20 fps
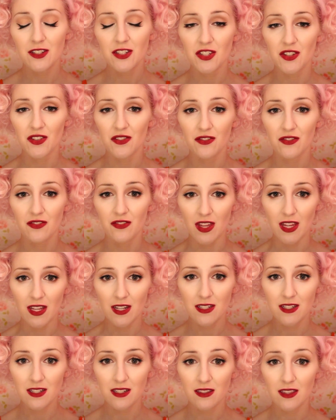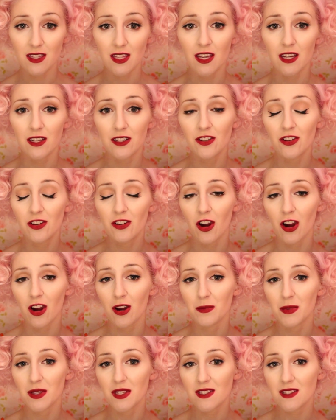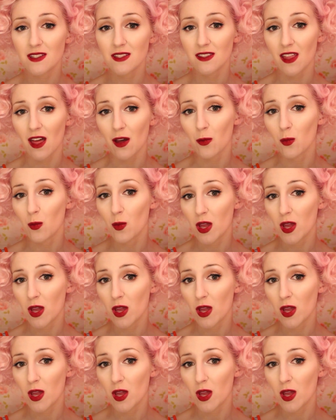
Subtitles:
to fit the undergarments that